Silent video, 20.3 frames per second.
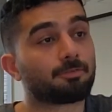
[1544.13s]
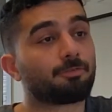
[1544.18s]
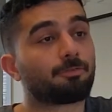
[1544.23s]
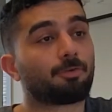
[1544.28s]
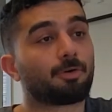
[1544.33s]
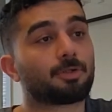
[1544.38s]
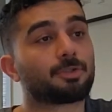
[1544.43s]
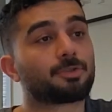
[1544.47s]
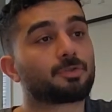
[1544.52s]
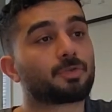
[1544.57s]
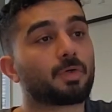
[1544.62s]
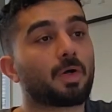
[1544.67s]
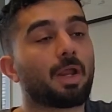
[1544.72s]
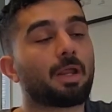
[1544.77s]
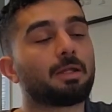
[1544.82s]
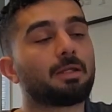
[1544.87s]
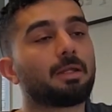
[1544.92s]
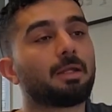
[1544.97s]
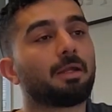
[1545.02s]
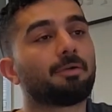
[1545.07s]
For
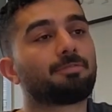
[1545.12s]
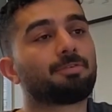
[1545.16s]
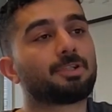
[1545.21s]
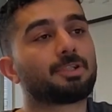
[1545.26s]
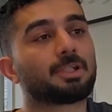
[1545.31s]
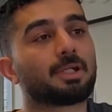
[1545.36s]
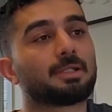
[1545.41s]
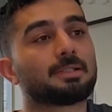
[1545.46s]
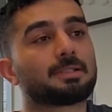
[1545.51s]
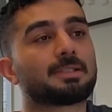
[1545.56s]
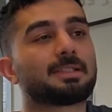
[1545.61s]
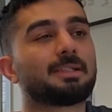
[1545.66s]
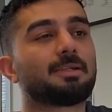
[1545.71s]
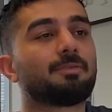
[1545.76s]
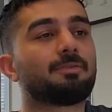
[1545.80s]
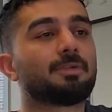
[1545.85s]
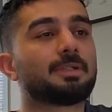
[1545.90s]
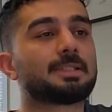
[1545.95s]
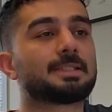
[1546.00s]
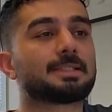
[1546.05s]
training efficiency,
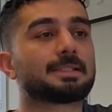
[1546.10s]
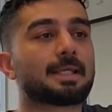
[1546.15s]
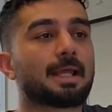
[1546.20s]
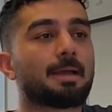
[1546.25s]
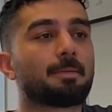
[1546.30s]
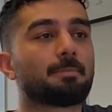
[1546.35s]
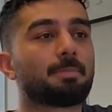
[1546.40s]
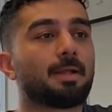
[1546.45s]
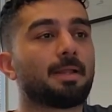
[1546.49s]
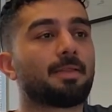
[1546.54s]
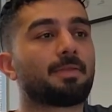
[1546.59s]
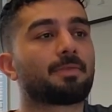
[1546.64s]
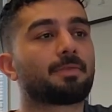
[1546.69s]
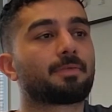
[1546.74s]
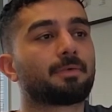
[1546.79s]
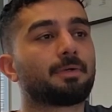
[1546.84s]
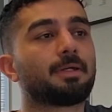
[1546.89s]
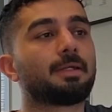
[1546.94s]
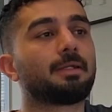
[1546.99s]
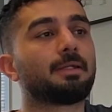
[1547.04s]
we sampled
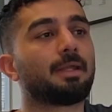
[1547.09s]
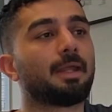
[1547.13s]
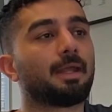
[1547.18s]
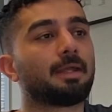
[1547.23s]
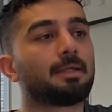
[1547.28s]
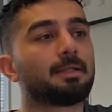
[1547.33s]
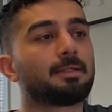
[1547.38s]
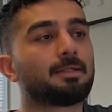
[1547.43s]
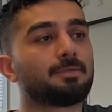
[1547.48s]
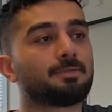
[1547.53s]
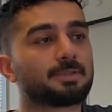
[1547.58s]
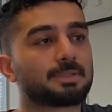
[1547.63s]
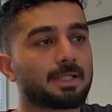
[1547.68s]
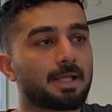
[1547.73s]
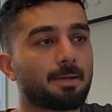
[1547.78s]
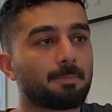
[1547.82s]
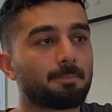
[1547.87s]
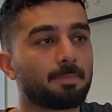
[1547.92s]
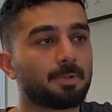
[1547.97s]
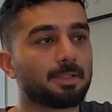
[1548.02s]
3 negative
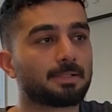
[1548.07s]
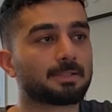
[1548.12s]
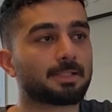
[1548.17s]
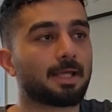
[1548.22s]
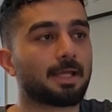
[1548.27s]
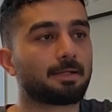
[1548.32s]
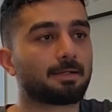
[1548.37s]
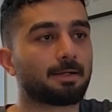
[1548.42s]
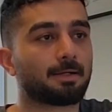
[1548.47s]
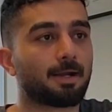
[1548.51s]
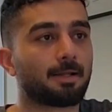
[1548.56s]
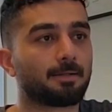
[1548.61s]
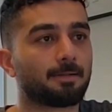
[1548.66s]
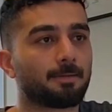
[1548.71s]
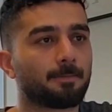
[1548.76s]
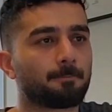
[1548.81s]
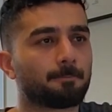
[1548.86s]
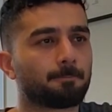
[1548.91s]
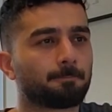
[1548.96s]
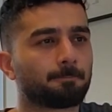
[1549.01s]
samples at
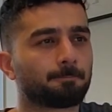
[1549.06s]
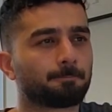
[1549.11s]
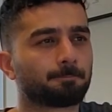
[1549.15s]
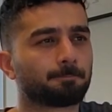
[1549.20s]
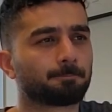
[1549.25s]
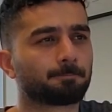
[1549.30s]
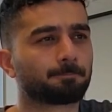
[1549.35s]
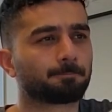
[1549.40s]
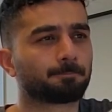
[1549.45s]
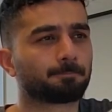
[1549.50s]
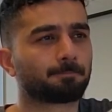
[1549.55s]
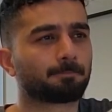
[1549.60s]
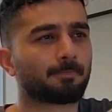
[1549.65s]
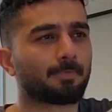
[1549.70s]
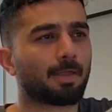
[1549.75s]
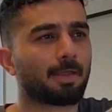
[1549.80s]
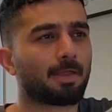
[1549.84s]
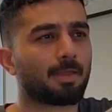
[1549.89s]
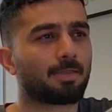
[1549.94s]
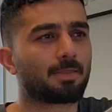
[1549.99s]
random.
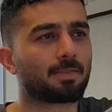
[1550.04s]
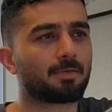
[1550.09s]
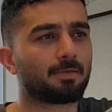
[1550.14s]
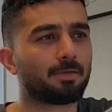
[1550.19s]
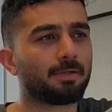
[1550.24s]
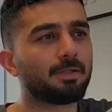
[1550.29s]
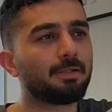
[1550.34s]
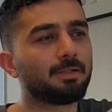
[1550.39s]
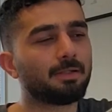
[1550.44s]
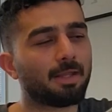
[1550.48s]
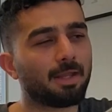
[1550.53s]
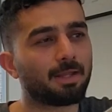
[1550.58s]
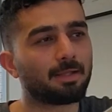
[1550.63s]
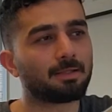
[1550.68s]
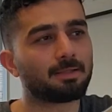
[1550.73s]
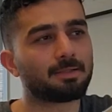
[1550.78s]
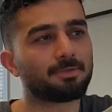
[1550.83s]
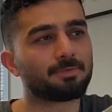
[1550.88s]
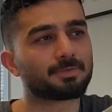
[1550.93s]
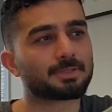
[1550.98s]
3
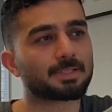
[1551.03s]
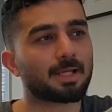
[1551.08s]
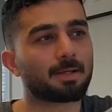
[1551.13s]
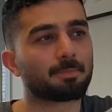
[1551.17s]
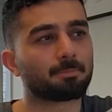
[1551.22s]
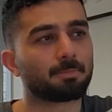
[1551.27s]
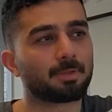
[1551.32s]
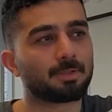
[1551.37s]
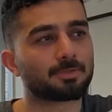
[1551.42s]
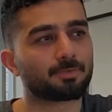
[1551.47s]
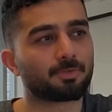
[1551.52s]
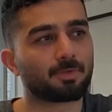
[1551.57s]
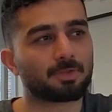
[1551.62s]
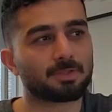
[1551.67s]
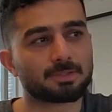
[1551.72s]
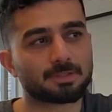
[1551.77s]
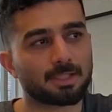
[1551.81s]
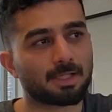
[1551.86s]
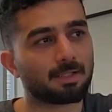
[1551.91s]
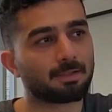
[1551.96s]
negative samples, what
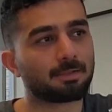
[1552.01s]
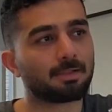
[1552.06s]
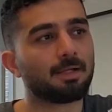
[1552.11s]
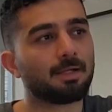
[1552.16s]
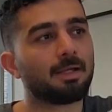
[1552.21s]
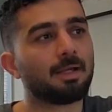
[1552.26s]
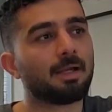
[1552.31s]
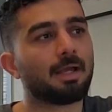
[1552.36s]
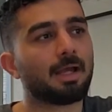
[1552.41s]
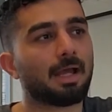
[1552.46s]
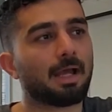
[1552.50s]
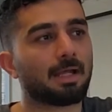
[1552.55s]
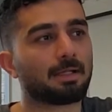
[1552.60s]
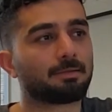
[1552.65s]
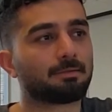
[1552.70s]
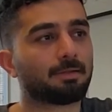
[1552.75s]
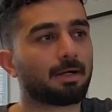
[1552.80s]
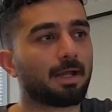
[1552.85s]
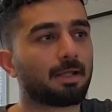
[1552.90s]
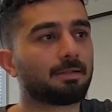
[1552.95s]
is that?
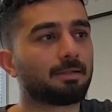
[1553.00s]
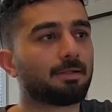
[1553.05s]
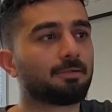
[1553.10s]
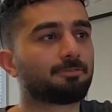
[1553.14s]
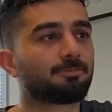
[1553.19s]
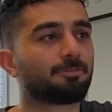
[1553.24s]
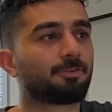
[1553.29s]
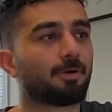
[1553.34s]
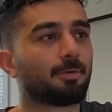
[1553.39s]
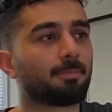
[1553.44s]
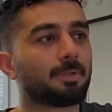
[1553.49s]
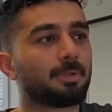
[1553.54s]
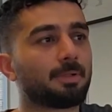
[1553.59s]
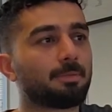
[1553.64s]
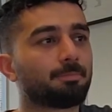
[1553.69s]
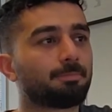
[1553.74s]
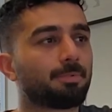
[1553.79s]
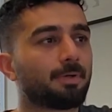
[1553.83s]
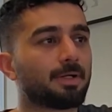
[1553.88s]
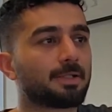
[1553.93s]
At random from
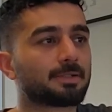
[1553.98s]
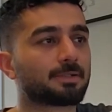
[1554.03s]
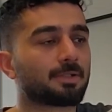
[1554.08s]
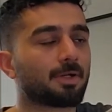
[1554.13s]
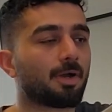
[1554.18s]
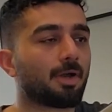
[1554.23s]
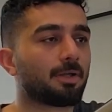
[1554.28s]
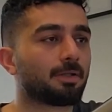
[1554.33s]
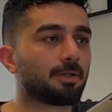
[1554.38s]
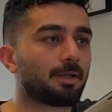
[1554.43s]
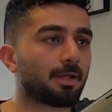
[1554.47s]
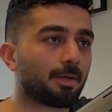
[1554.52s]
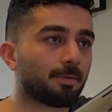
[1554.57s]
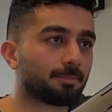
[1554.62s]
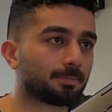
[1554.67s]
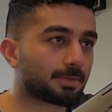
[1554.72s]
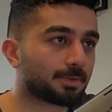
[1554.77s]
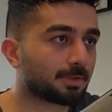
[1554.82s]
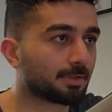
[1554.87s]
impressed items.